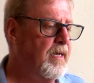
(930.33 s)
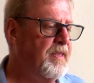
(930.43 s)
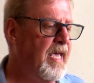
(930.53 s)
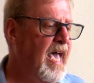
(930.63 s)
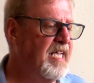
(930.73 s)

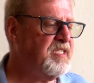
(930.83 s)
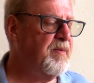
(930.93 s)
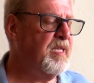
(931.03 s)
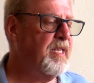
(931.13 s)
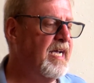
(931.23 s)
they asked
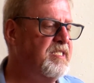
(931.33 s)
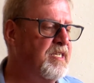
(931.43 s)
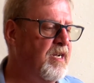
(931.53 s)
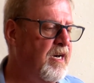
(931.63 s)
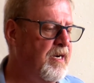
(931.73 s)
him in
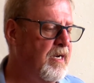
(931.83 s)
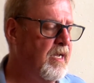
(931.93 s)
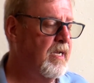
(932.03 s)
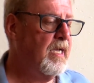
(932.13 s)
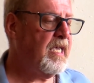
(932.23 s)
1900,
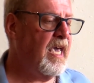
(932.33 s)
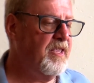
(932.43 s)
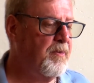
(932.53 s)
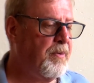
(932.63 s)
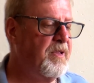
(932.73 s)
can
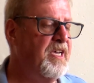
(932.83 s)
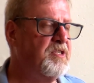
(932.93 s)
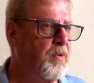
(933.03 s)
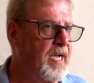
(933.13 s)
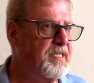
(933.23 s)
you
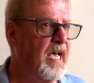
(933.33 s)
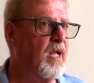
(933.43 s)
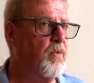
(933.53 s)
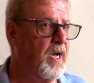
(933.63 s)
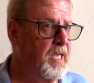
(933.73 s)
please write
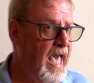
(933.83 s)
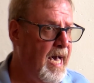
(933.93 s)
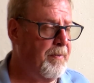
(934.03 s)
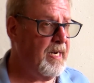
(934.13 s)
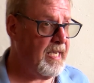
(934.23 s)
down what
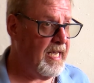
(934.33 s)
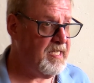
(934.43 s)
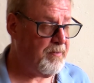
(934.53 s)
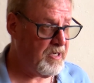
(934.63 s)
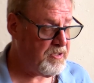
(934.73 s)
happened at
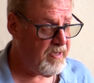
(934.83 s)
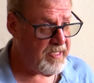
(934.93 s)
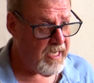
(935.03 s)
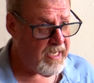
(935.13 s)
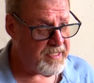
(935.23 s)
Gettysburg? So he
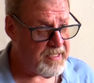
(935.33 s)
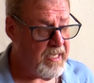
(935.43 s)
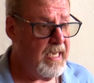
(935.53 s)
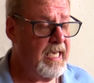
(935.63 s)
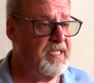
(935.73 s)
does.
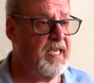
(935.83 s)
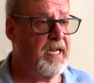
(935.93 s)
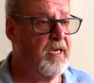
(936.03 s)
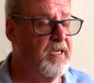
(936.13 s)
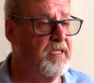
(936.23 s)
It's
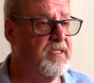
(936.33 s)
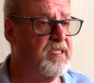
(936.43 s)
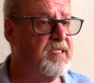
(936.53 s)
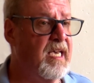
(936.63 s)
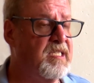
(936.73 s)
at a
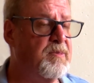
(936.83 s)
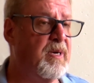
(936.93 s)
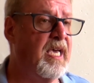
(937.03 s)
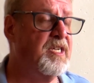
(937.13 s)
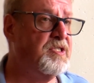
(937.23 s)
Hood's Texas
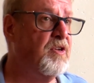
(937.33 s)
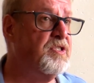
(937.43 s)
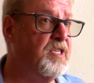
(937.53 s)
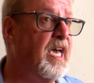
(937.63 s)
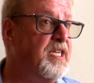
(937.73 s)
Brigade
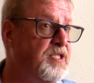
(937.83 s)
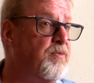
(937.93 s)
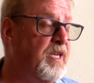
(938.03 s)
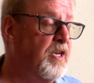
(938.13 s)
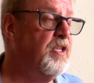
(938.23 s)

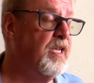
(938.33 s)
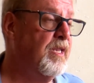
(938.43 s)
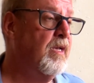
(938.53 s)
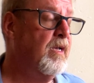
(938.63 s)
Association reunion.